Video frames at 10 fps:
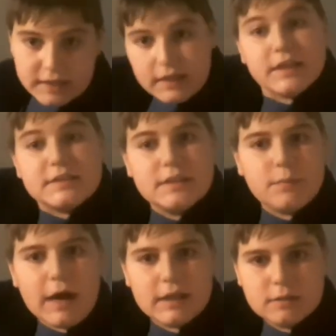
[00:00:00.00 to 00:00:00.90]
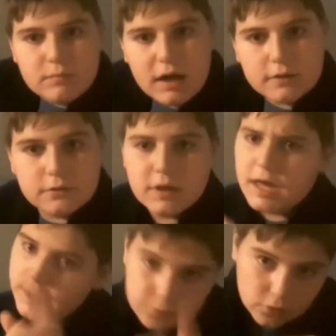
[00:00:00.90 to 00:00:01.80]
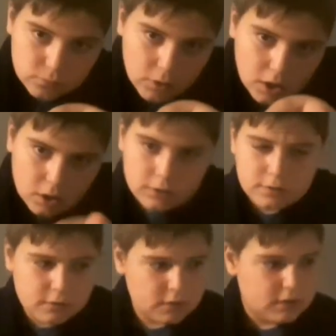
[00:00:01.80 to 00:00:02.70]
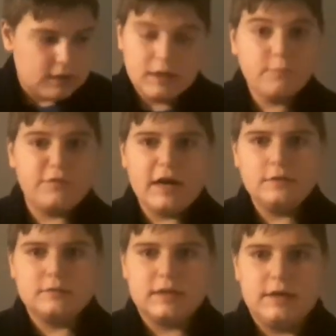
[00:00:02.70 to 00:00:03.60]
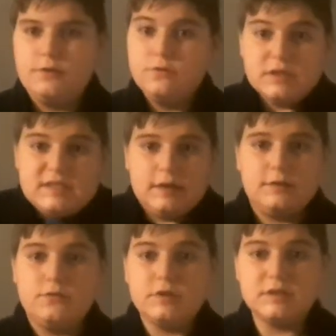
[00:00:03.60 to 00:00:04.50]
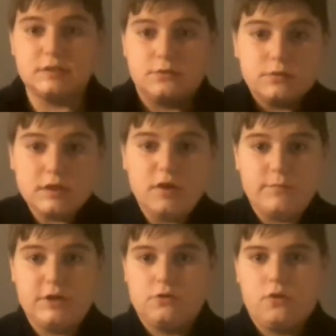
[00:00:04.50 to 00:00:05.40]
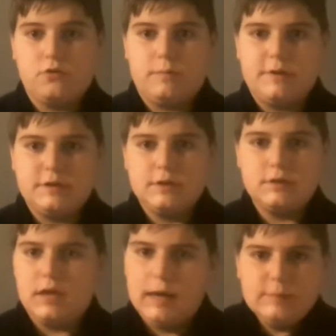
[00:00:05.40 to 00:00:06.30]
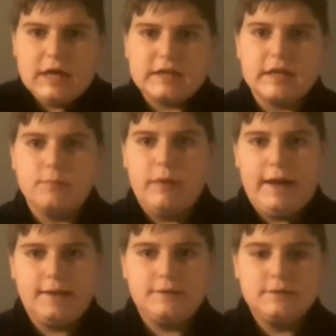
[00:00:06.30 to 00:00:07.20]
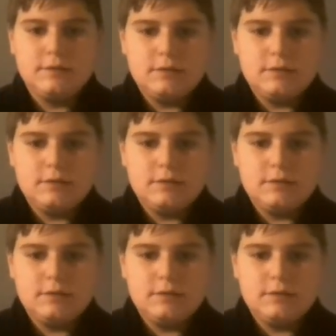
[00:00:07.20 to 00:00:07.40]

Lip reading: is the pilot model, and you're wrong. And I'm fine with that. You can give me your own opinion. I'm not gonna get mad.